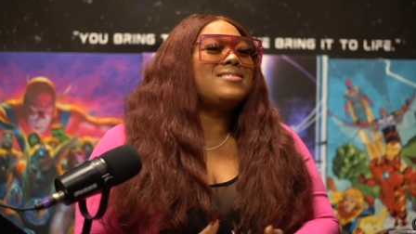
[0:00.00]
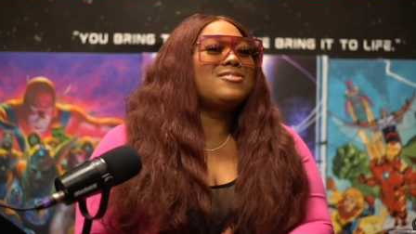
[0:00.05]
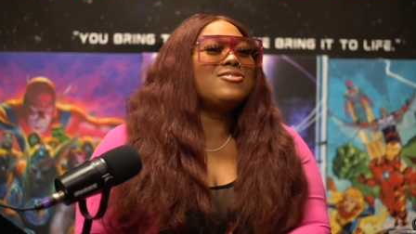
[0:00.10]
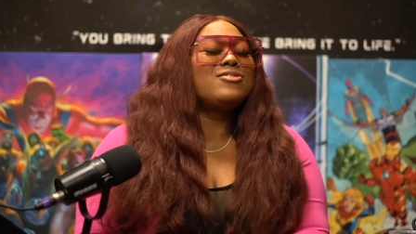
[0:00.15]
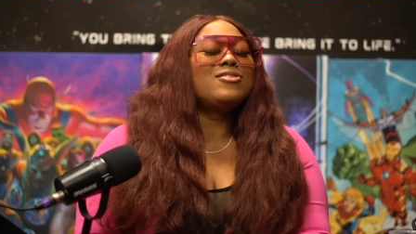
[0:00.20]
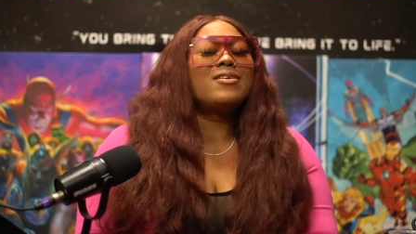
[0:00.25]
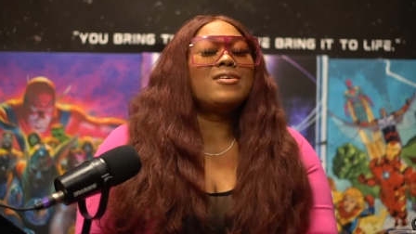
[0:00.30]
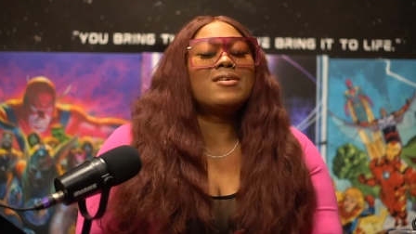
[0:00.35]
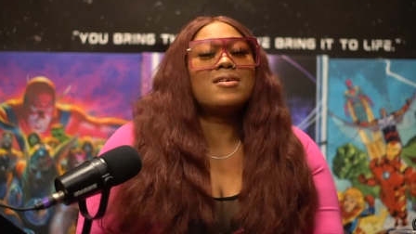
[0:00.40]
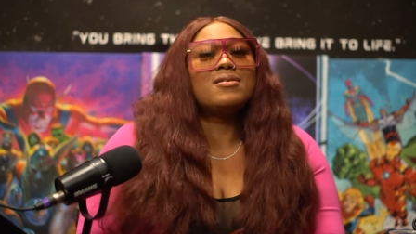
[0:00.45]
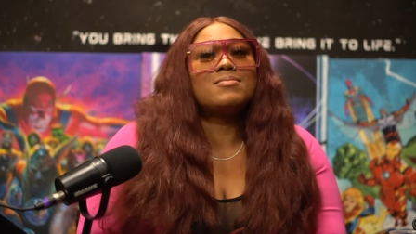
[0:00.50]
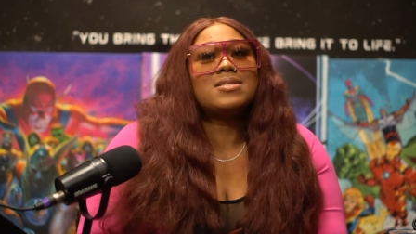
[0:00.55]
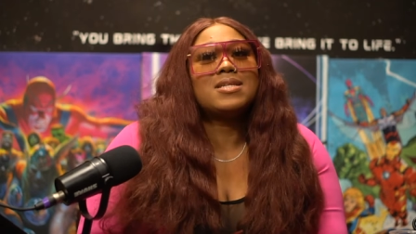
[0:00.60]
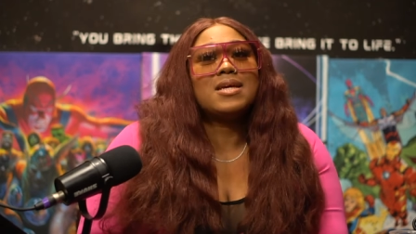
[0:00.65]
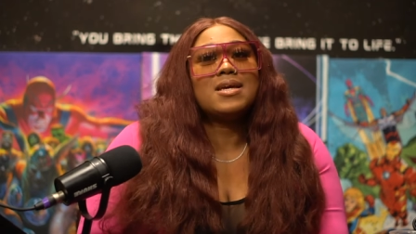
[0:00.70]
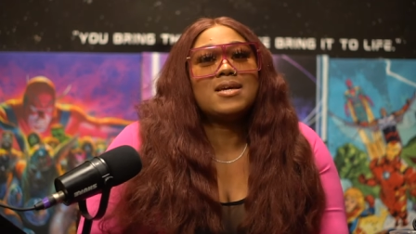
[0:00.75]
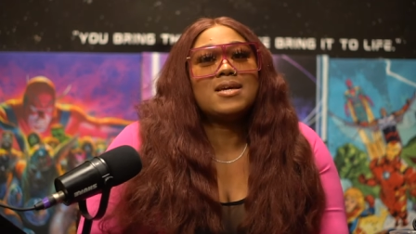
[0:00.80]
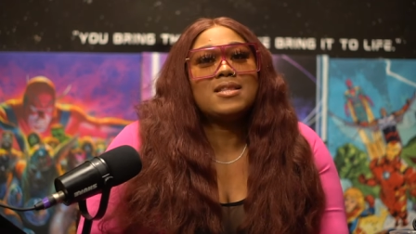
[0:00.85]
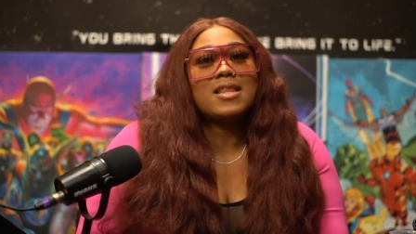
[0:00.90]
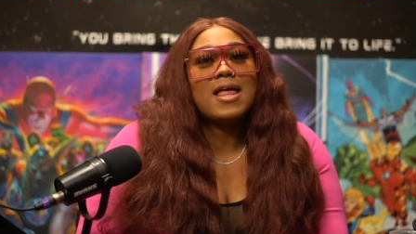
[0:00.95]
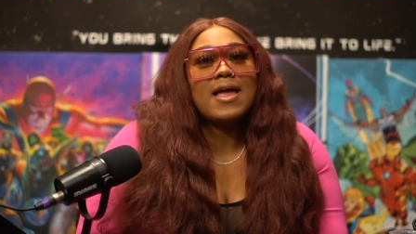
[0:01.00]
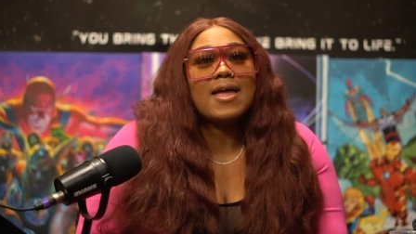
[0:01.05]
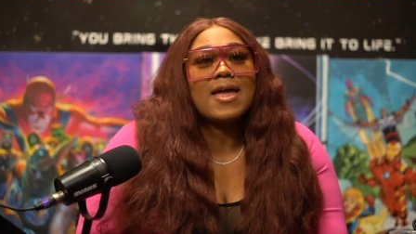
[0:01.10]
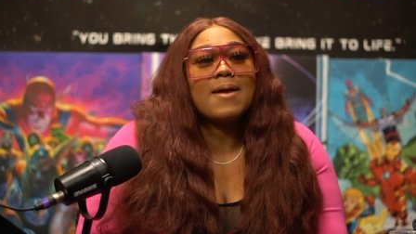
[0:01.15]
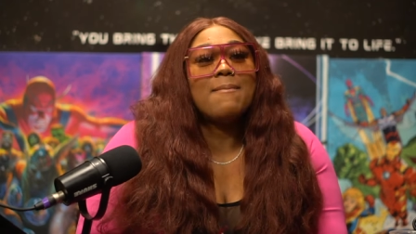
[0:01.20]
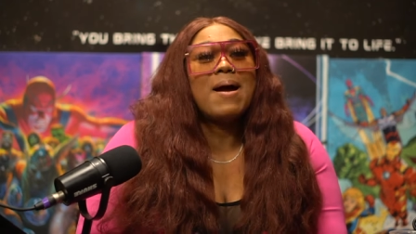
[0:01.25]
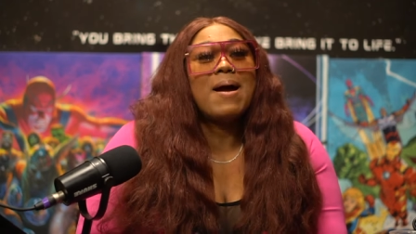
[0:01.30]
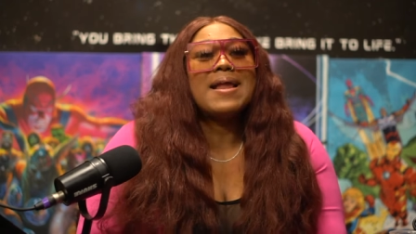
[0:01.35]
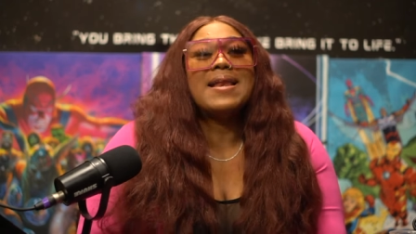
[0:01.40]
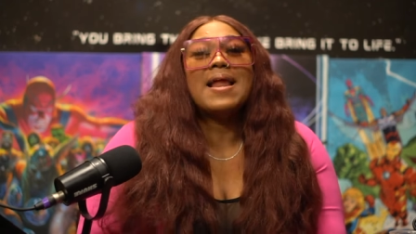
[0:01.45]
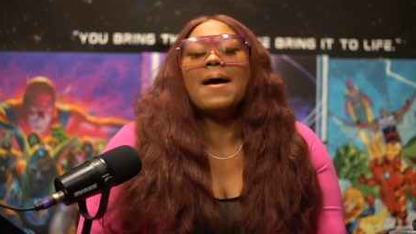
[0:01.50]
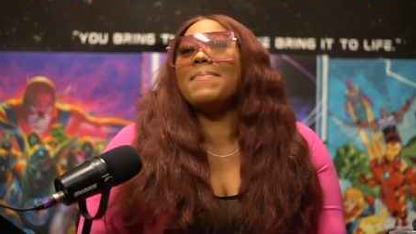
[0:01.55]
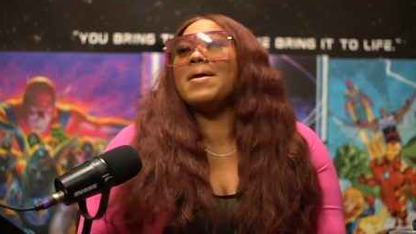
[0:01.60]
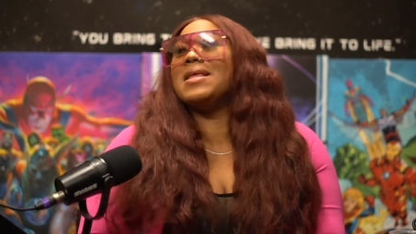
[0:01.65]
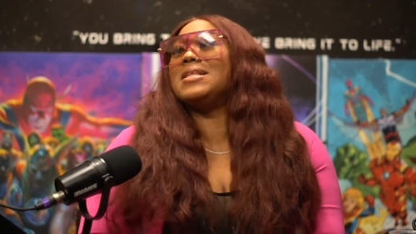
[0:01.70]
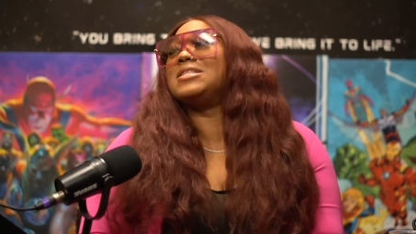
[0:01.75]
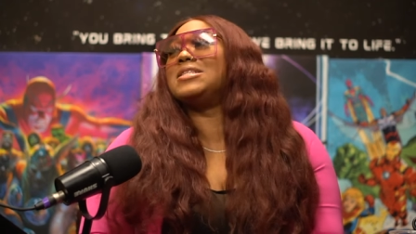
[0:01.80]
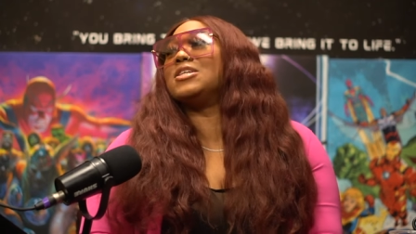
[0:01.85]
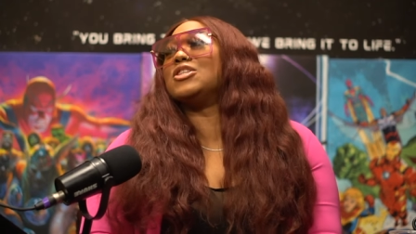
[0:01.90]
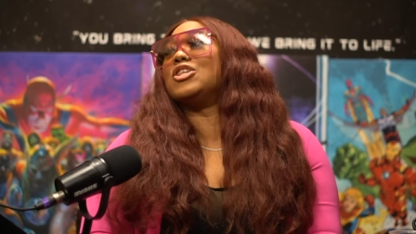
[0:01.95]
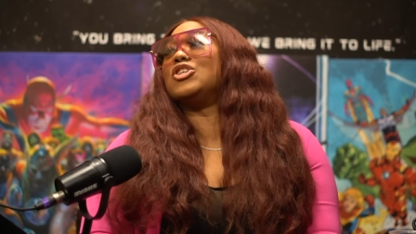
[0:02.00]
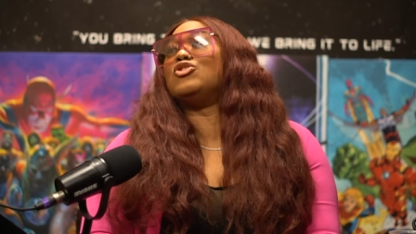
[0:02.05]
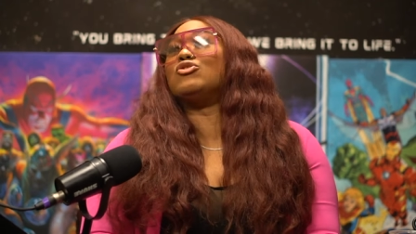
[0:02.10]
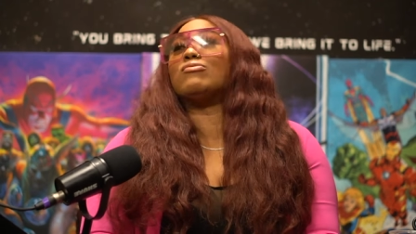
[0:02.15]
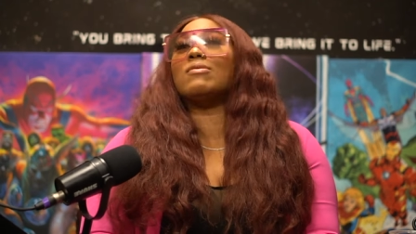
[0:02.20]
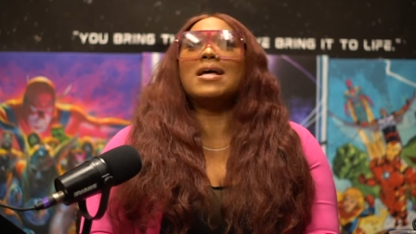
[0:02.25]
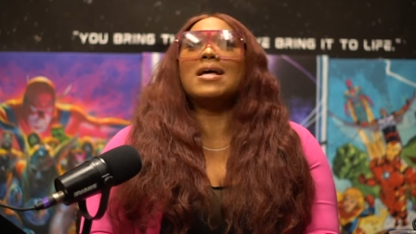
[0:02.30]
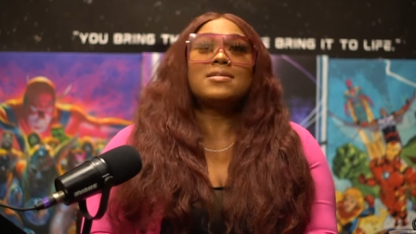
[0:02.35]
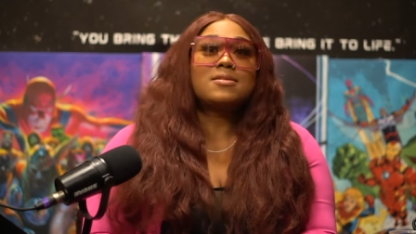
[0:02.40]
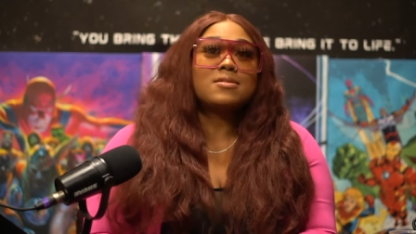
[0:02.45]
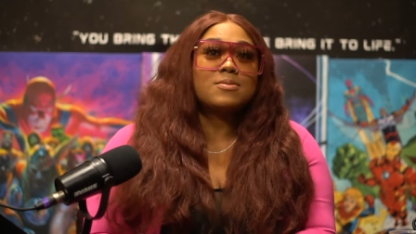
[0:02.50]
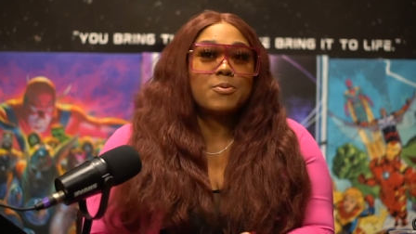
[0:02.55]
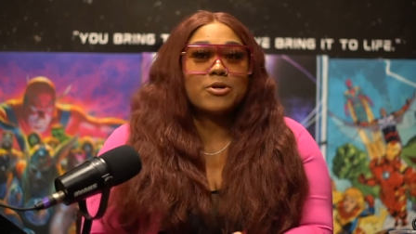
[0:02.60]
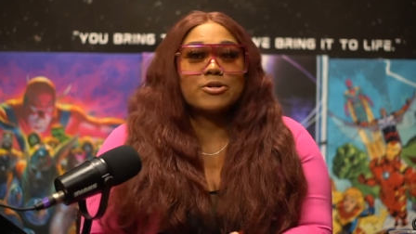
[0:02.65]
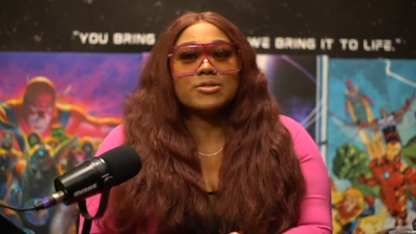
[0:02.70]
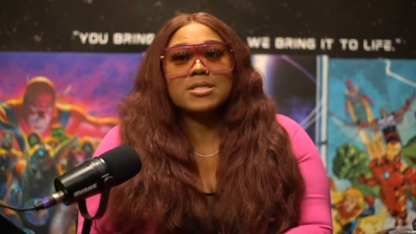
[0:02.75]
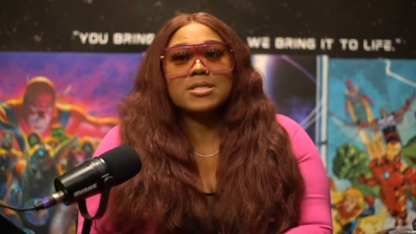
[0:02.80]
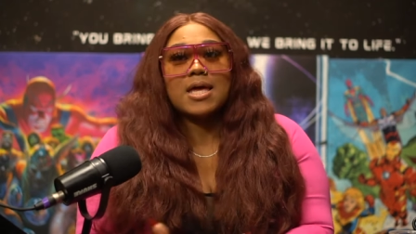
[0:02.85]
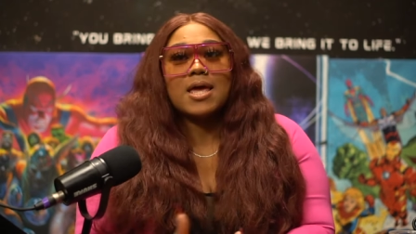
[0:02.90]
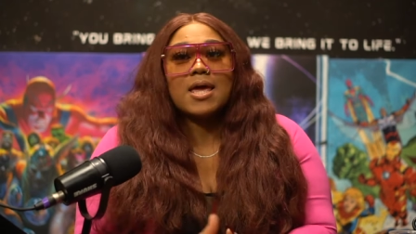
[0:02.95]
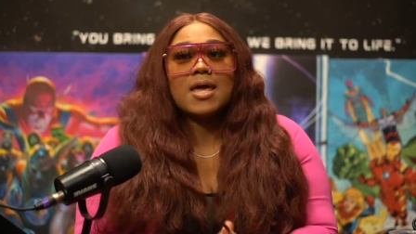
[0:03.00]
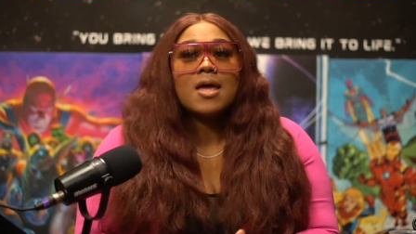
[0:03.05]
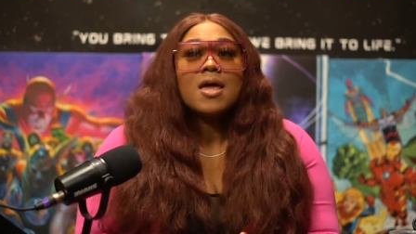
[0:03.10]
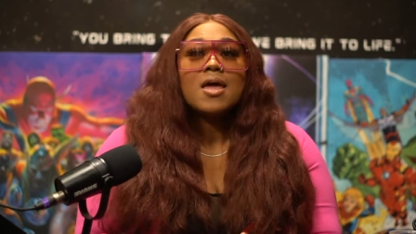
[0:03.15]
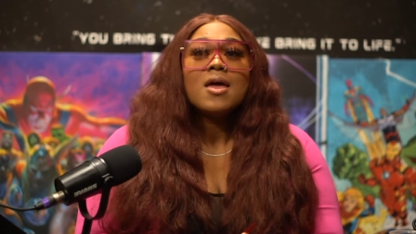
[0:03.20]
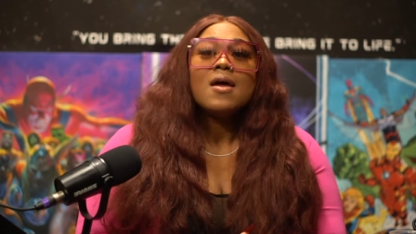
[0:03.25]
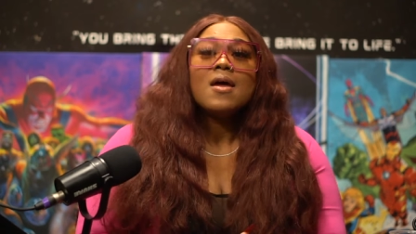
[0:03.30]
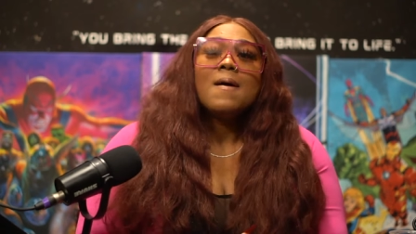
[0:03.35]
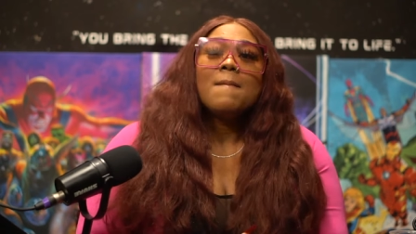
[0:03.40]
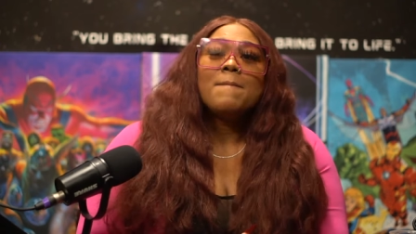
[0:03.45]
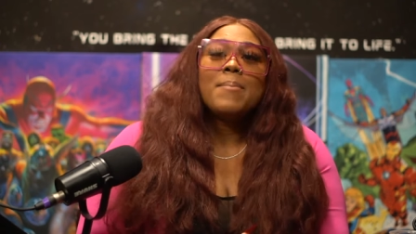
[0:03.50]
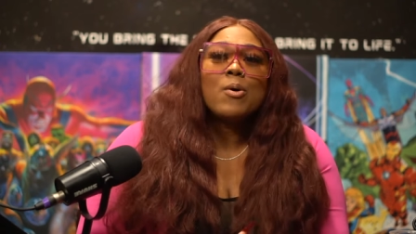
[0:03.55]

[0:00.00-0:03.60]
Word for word: You know what I'm saying? Mm. Like it might not be to the dress per se, nah.